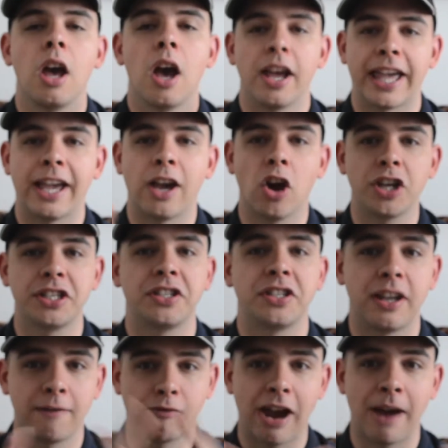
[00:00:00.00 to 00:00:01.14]
Okay guys,
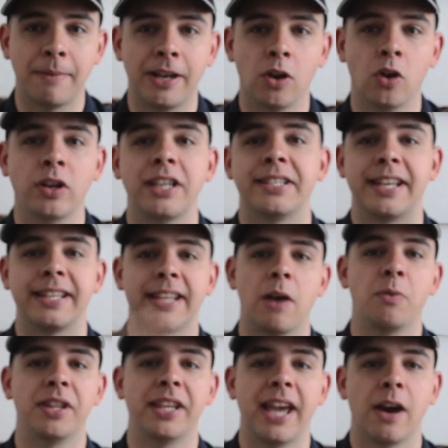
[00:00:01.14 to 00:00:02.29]
instead of rambling on, let's get down
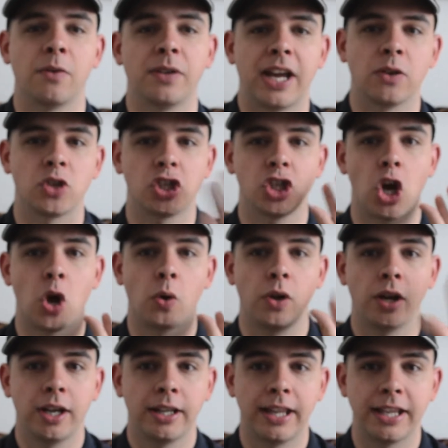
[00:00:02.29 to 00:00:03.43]
with the countdown. So,
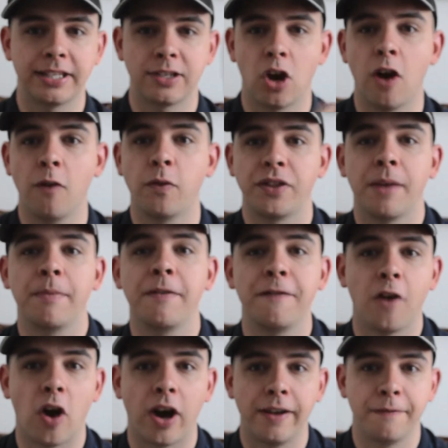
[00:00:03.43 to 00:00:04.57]
let's start off with number
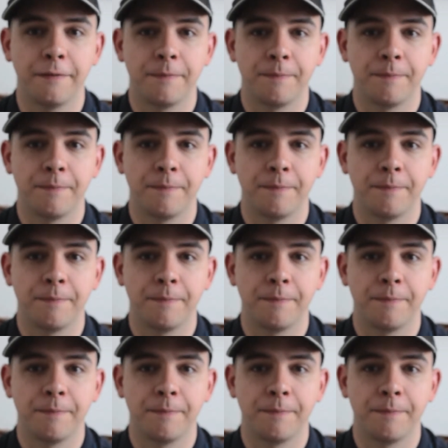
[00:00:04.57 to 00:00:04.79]
5.